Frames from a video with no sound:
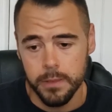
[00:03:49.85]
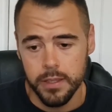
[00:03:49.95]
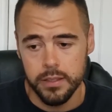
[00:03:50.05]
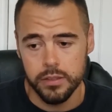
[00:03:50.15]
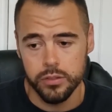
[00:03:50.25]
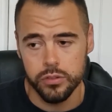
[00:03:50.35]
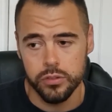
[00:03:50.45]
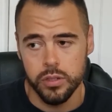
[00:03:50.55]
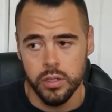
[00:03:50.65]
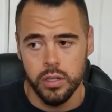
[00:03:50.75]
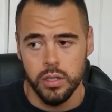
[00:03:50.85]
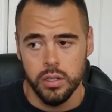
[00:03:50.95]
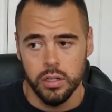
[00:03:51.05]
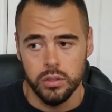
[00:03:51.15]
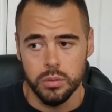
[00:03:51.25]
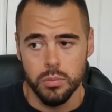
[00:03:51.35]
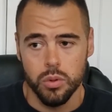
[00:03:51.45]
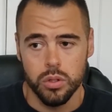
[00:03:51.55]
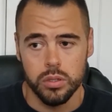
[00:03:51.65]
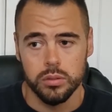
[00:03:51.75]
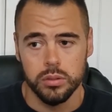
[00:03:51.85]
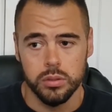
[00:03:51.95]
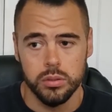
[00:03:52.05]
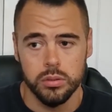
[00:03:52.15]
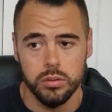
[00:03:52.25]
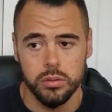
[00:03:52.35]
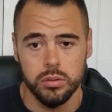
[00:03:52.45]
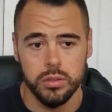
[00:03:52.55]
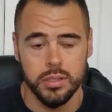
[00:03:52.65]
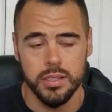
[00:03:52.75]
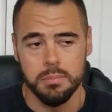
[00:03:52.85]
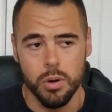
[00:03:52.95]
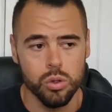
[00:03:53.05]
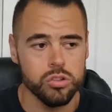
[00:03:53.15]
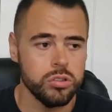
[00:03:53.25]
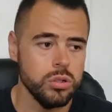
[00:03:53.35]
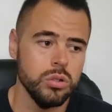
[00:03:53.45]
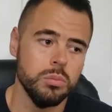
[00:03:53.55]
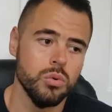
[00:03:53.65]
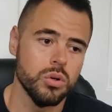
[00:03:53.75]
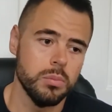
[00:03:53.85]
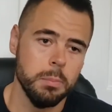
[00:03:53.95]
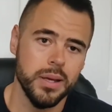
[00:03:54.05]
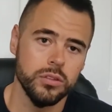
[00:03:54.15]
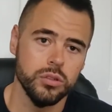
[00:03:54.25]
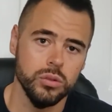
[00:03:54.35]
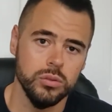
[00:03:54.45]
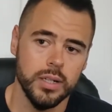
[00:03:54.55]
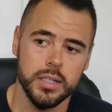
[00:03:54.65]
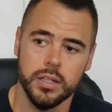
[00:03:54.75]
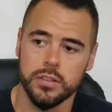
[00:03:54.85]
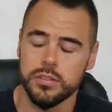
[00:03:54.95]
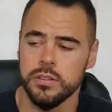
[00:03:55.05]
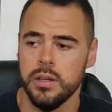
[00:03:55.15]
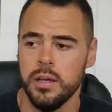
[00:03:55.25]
is a little more emotional or more mental, I guess.